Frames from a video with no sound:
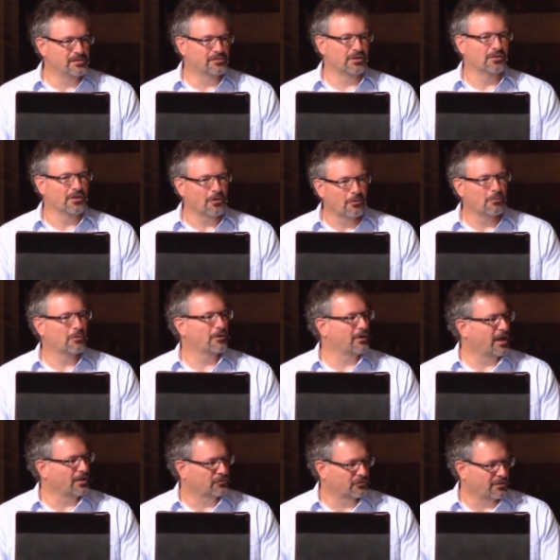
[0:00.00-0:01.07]
to know where
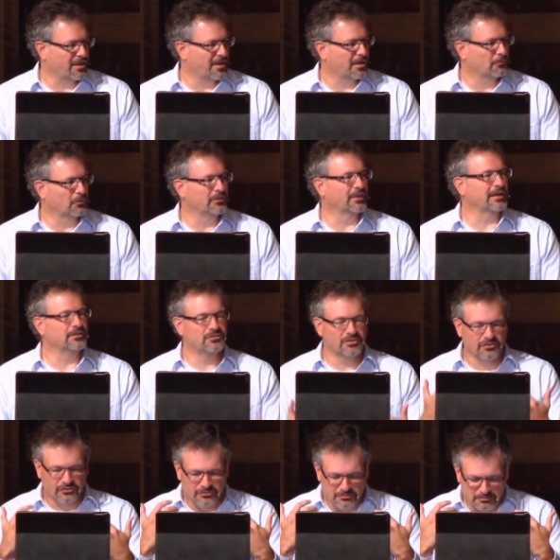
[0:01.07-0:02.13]
I stand when they
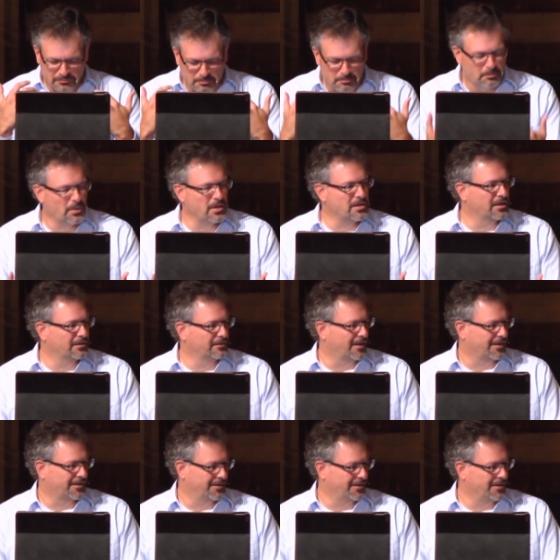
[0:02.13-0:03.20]
just speak it
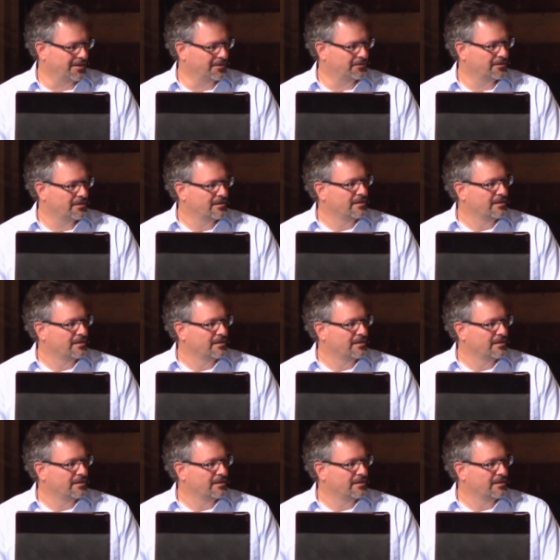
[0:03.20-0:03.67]
like it is.